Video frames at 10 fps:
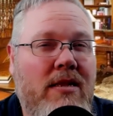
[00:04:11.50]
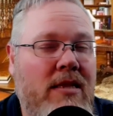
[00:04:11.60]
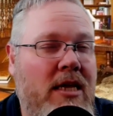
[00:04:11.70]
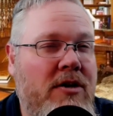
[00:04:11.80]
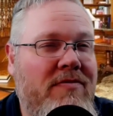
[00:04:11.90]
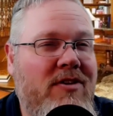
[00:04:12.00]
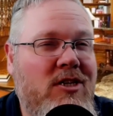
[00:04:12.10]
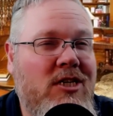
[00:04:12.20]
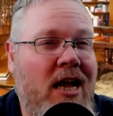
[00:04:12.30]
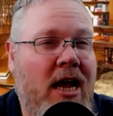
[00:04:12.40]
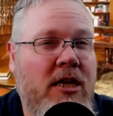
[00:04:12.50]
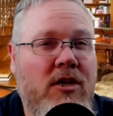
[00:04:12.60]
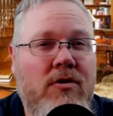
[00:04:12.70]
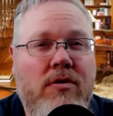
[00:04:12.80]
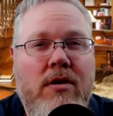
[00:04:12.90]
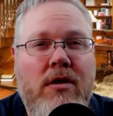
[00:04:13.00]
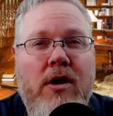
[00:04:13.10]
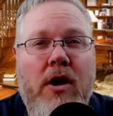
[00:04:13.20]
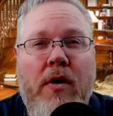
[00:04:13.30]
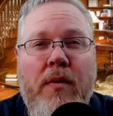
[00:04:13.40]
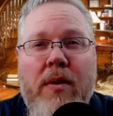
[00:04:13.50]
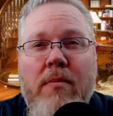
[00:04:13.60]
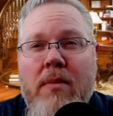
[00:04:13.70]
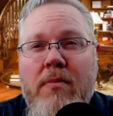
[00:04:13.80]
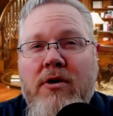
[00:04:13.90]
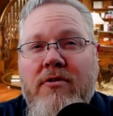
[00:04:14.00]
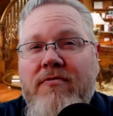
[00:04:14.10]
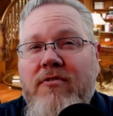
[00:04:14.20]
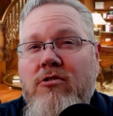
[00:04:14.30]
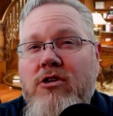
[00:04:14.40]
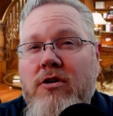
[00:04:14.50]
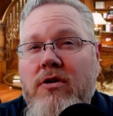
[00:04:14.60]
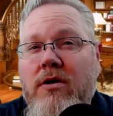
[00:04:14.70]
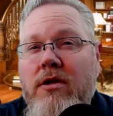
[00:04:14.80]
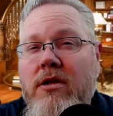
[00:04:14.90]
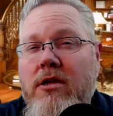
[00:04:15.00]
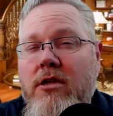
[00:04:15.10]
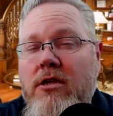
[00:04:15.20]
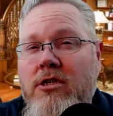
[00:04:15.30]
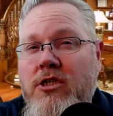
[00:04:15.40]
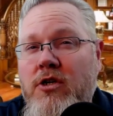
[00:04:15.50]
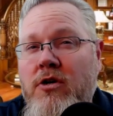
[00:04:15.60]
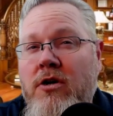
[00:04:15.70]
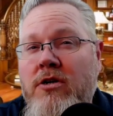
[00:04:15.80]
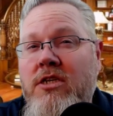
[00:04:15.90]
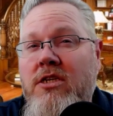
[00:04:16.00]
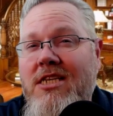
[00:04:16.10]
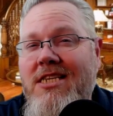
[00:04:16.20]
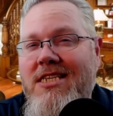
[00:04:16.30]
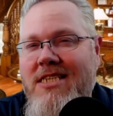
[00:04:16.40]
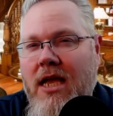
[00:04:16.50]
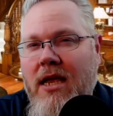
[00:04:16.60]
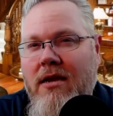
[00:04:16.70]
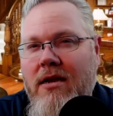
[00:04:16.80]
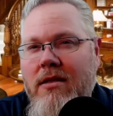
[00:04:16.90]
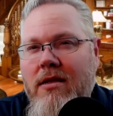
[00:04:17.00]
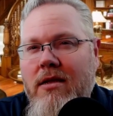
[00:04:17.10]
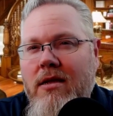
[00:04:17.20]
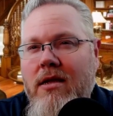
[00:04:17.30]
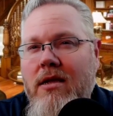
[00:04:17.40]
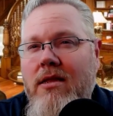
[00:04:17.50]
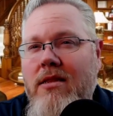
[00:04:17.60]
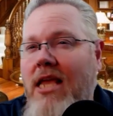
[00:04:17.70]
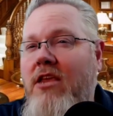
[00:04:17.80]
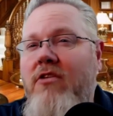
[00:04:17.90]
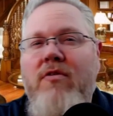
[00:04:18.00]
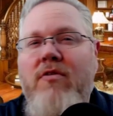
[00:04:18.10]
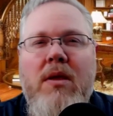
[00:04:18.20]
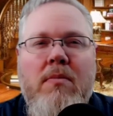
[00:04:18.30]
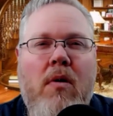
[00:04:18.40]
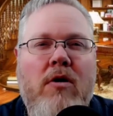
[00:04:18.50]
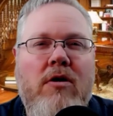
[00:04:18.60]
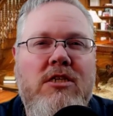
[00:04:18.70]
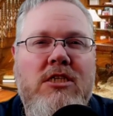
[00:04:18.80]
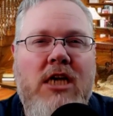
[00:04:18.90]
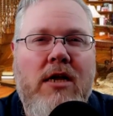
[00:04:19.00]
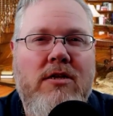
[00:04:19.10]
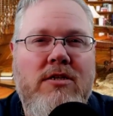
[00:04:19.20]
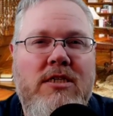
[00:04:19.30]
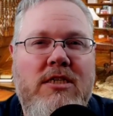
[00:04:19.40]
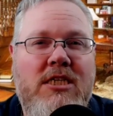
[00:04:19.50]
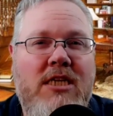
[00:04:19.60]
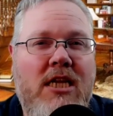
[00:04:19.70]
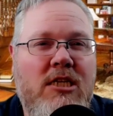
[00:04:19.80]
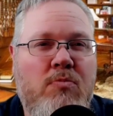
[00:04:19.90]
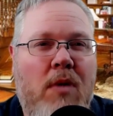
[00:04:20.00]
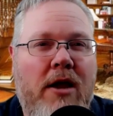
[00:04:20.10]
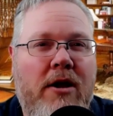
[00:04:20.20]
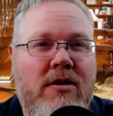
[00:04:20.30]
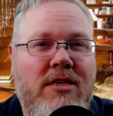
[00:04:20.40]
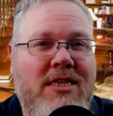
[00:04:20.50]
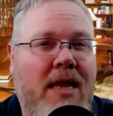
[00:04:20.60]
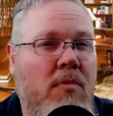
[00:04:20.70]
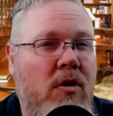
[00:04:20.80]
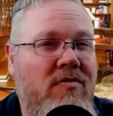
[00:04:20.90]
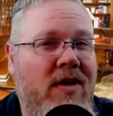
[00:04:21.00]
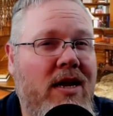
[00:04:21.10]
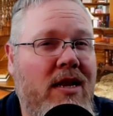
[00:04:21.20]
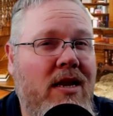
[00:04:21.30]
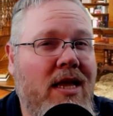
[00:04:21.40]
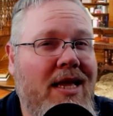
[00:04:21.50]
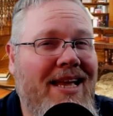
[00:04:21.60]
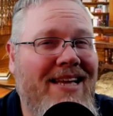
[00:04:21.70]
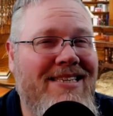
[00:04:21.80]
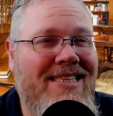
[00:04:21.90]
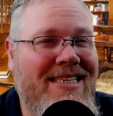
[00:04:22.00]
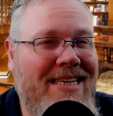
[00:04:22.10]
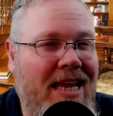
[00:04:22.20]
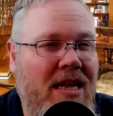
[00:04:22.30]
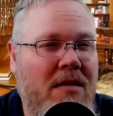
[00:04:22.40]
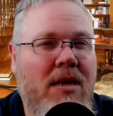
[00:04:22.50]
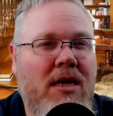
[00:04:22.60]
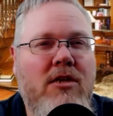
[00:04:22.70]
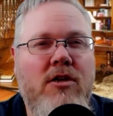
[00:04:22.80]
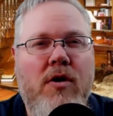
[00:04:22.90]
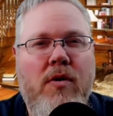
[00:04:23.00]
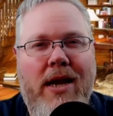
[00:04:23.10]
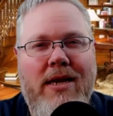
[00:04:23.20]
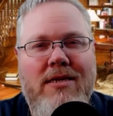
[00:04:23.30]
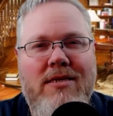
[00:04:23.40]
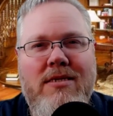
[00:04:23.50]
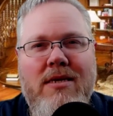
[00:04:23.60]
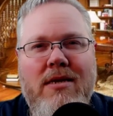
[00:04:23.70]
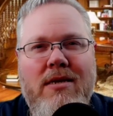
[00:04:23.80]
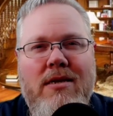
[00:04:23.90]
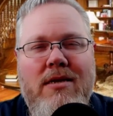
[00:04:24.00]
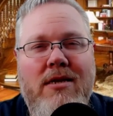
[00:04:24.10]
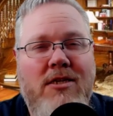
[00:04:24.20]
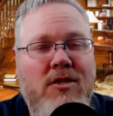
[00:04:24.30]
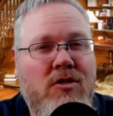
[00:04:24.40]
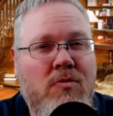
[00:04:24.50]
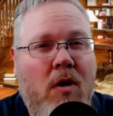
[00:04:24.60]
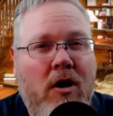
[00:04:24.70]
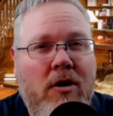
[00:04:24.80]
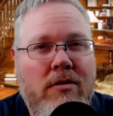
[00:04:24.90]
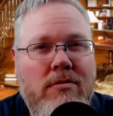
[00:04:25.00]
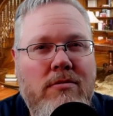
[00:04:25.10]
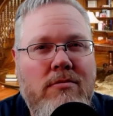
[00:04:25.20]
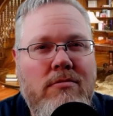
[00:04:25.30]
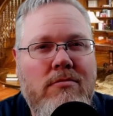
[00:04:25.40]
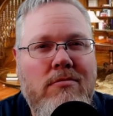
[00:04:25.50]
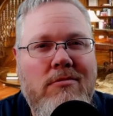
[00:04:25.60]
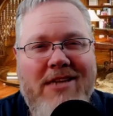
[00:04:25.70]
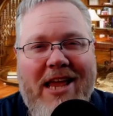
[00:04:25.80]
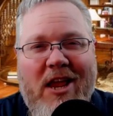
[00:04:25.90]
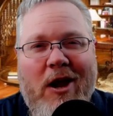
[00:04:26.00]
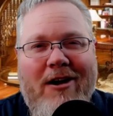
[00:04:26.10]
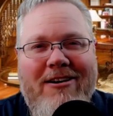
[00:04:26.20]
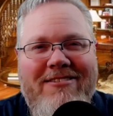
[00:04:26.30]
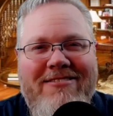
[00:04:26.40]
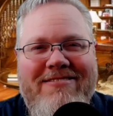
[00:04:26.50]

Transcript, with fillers: let your vision guide you and remember your future is yours to design. Thank you for being part of this challenge and stay inspired, stay motivated, and stay committed to your greatness. Until tomorrow, take care.